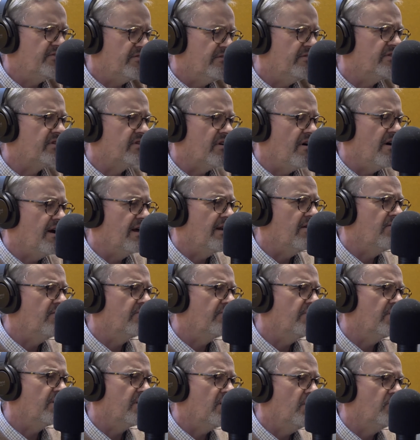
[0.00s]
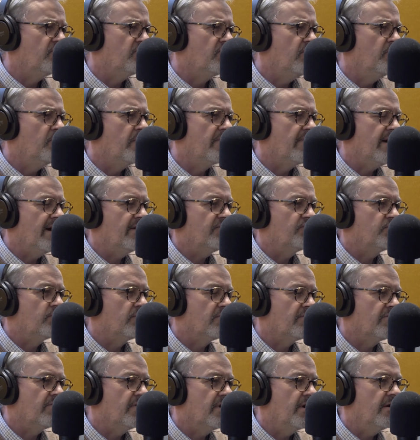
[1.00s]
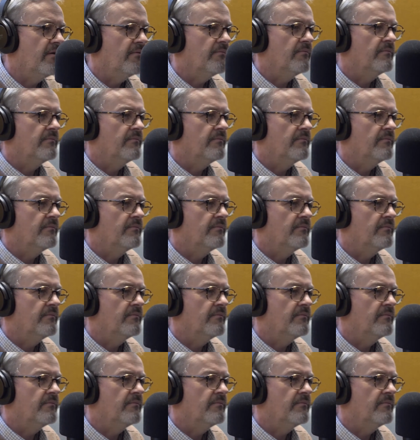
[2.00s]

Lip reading: a dialogue that goes on with that sort of thing?